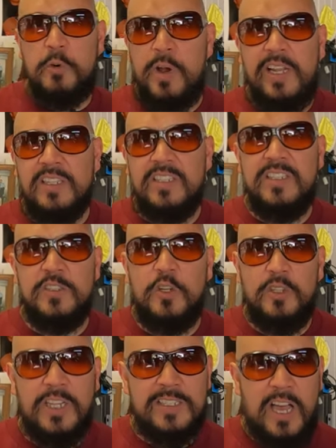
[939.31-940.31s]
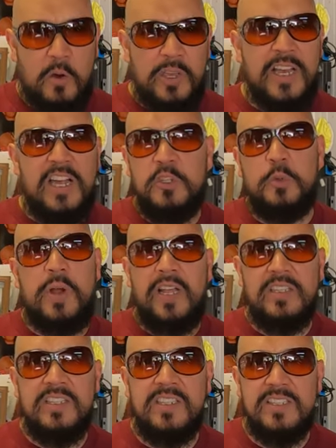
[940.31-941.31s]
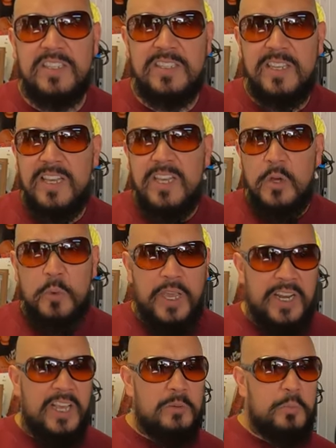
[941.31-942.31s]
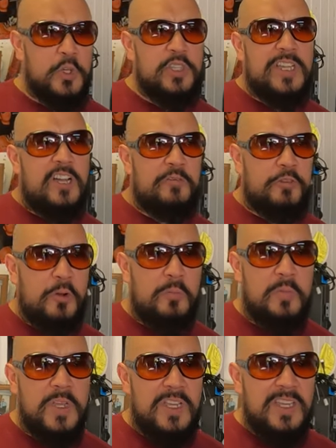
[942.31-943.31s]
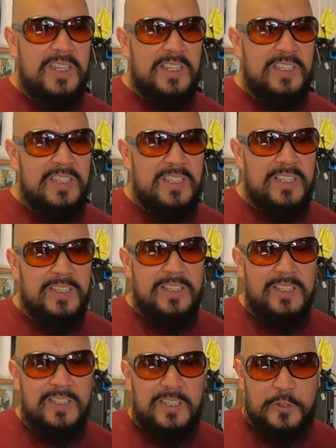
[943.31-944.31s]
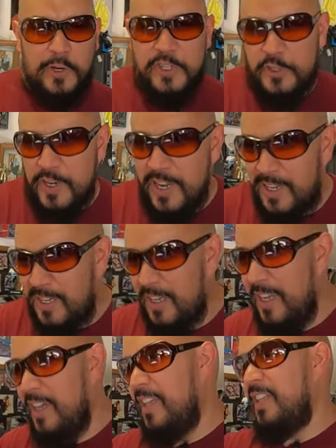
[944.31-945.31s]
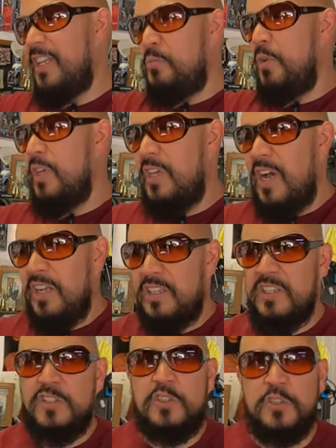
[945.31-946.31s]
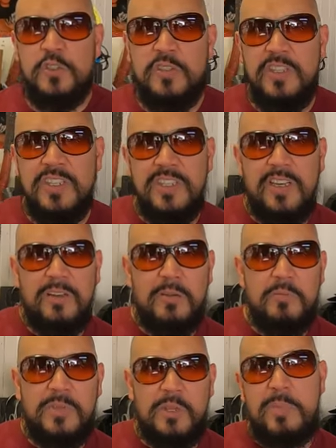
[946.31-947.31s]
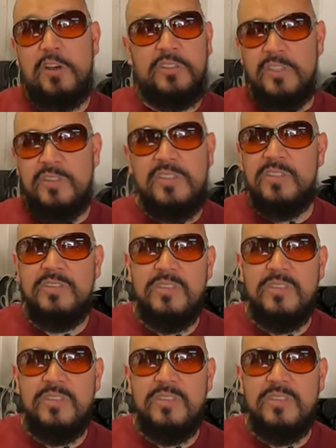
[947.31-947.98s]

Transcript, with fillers: rally. So that's how I got into rallying. It's just, we kind of got pushed out from the, uh, the racetrack and then we got into the, uh, the mountains.